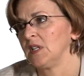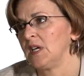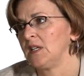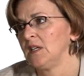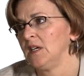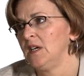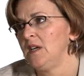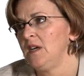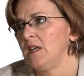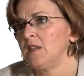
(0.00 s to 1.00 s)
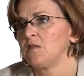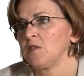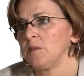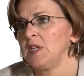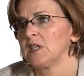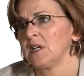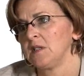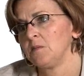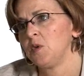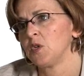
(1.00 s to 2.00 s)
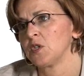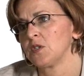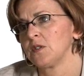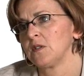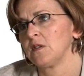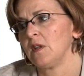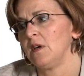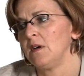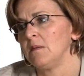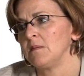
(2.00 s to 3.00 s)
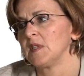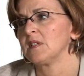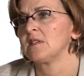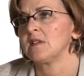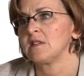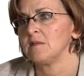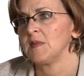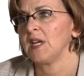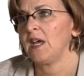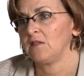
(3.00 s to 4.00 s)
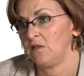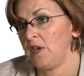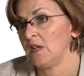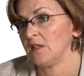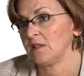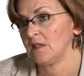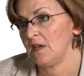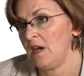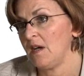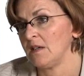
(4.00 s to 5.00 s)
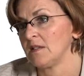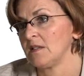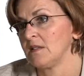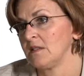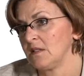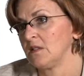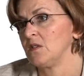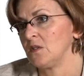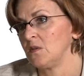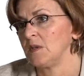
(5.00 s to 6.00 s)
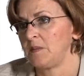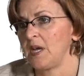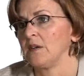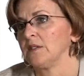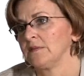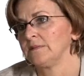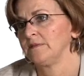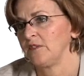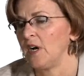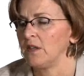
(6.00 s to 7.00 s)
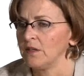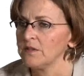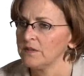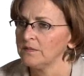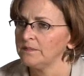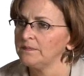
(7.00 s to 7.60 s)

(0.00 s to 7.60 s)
and then from there kind of push the system that had failed us to do it better for others.